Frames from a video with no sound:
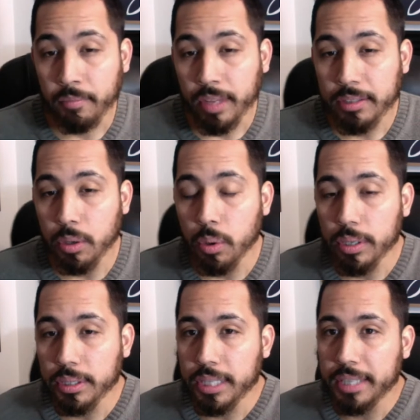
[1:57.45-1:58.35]
So
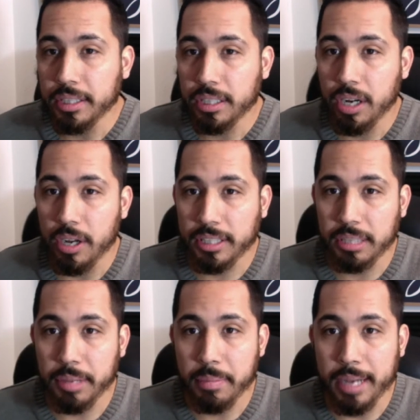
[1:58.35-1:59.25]
oil changes are costing
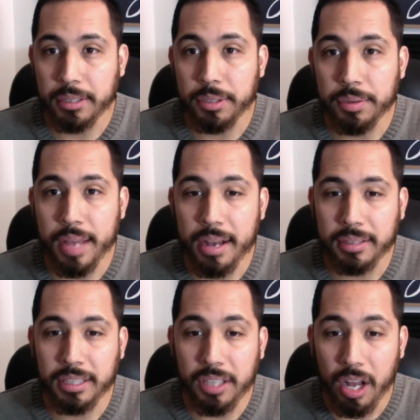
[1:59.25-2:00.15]
me about
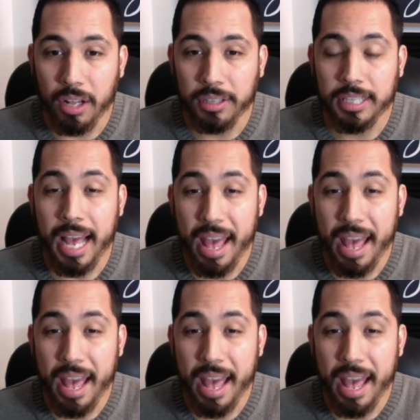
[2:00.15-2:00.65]
$2,000